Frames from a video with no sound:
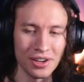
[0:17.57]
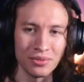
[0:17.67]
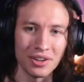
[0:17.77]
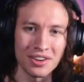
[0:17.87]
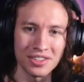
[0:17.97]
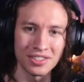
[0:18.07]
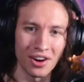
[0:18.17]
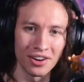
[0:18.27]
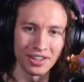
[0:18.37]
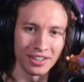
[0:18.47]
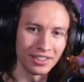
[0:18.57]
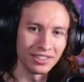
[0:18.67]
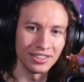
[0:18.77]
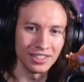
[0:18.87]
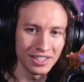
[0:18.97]
we are starting
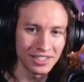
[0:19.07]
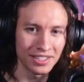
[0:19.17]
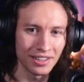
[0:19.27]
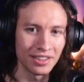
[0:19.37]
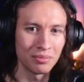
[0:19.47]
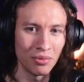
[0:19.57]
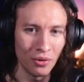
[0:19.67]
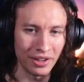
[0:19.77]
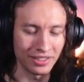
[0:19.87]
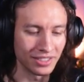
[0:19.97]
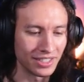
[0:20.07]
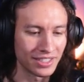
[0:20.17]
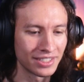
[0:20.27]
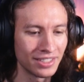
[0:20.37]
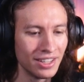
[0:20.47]
Lisa the
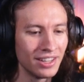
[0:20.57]
Pointless.